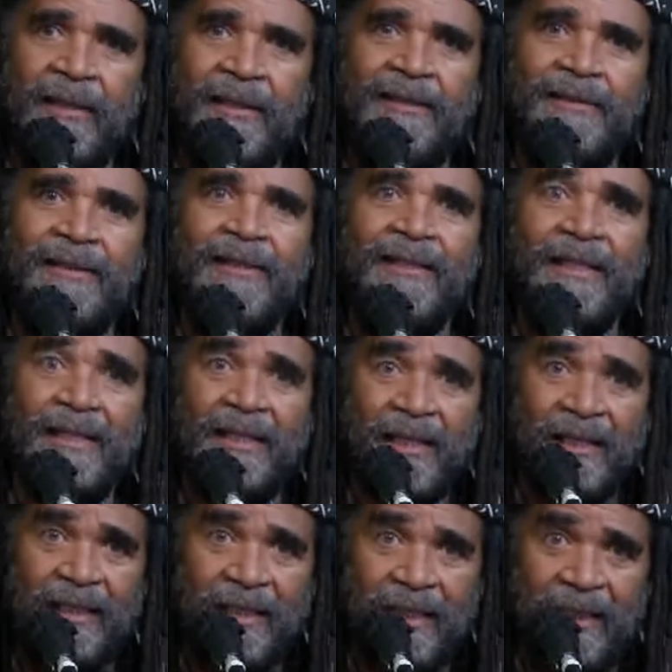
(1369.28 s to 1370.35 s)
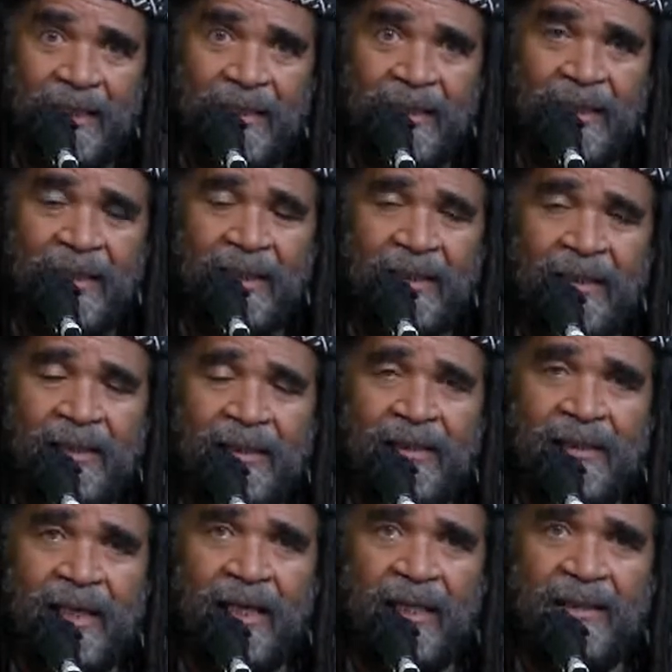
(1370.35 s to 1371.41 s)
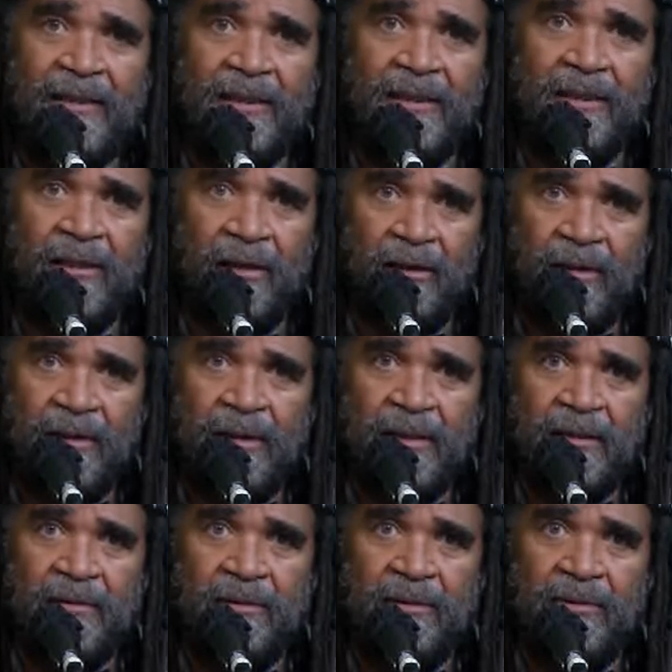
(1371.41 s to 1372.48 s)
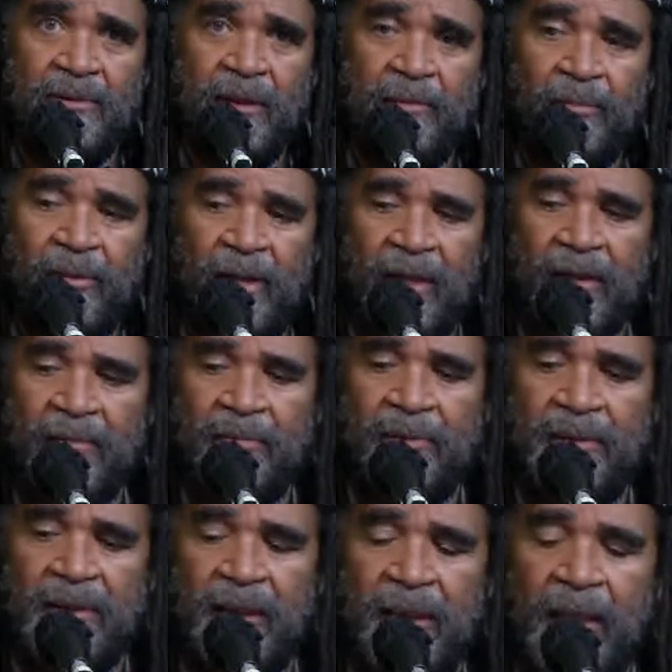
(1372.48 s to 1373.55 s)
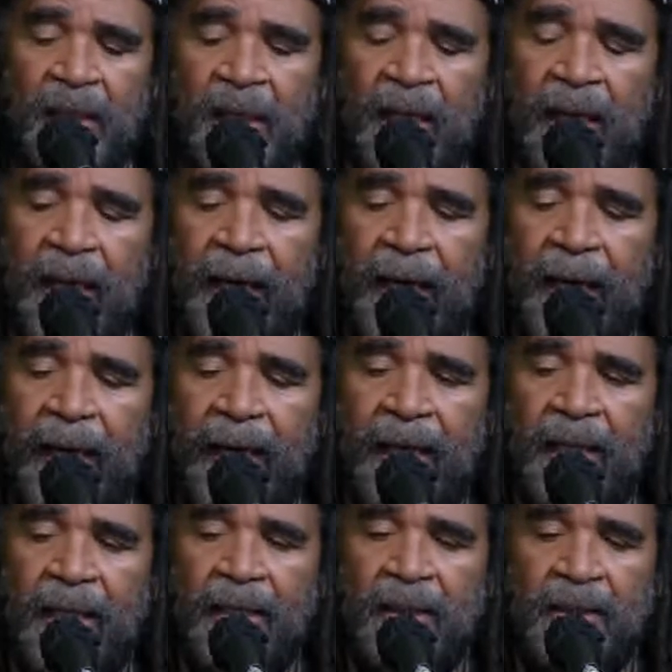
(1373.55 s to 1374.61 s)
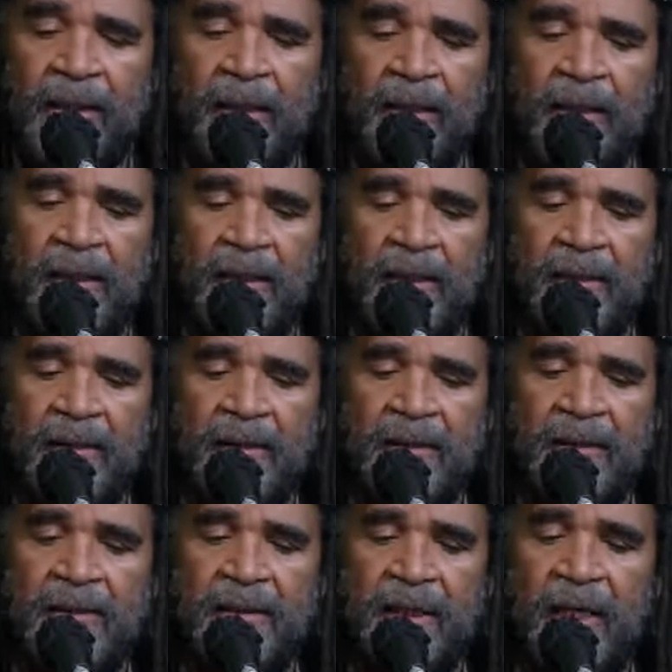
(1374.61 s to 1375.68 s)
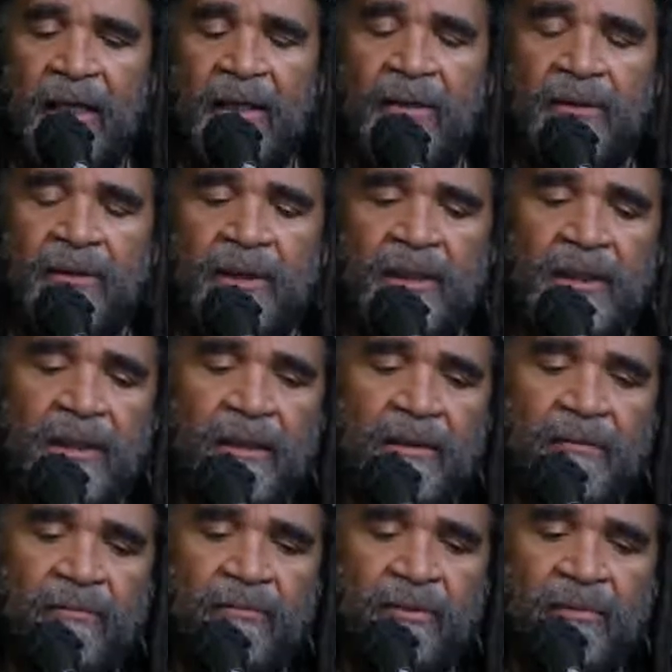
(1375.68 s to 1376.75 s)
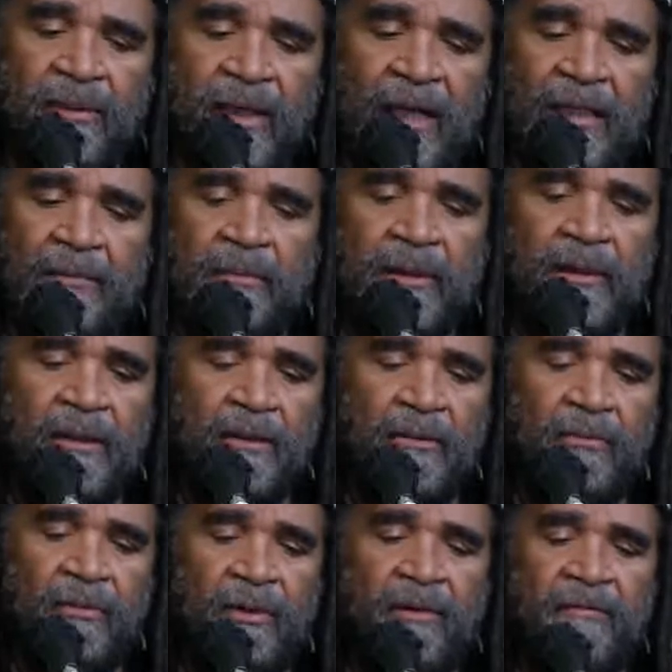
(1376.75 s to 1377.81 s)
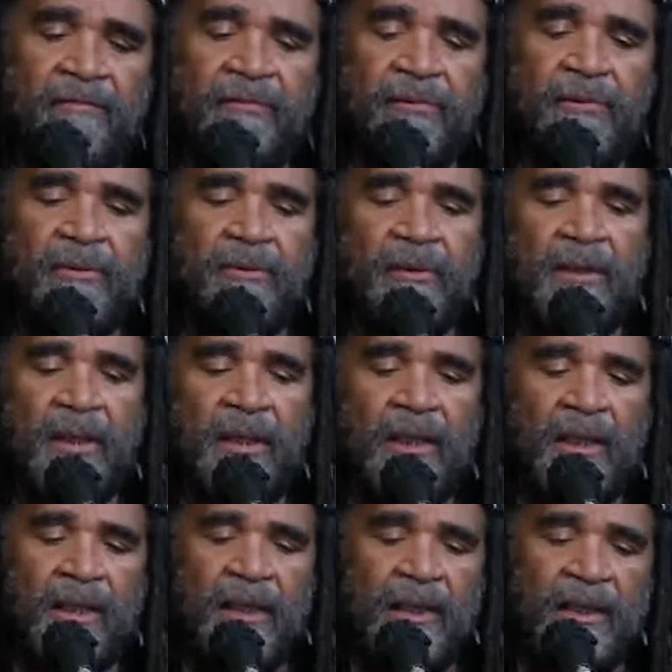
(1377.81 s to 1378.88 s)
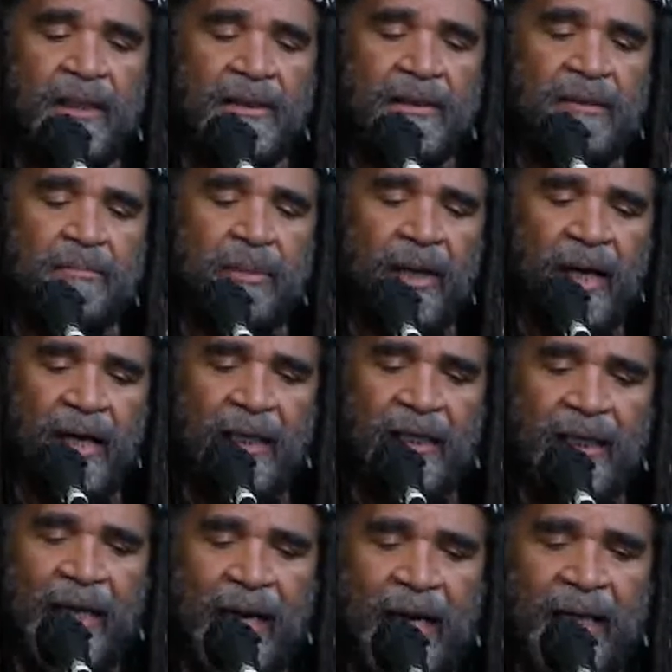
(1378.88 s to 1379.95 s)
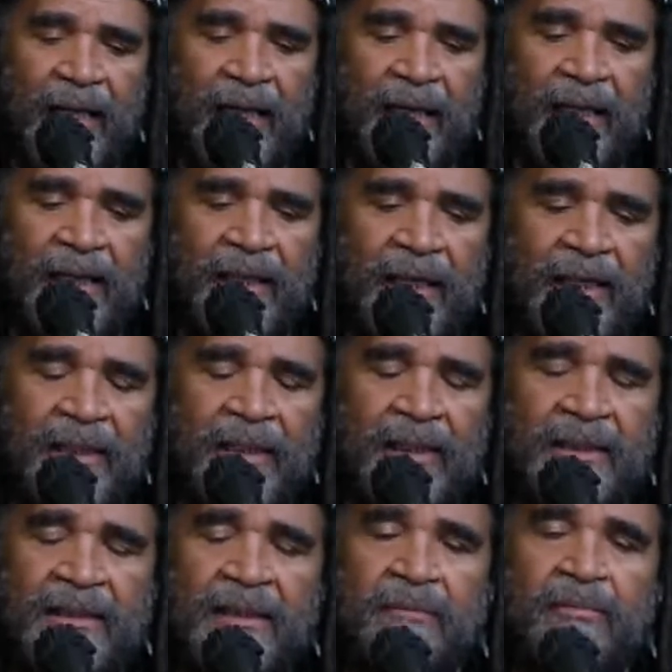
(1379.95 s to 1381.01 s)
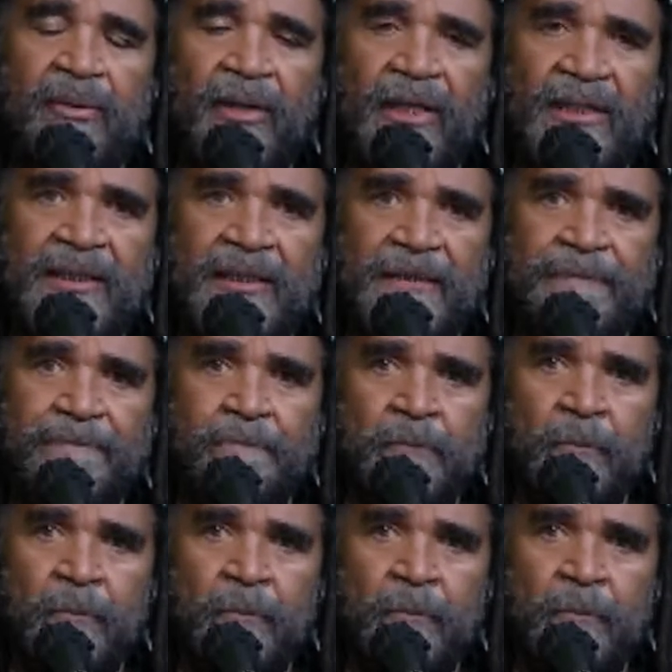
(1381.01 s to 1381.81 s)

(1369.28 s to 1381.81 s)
it's the leaky gut that's causing the problems. And this article here from Dr. McCullough, Real Food is a Poly Ally Against Depression.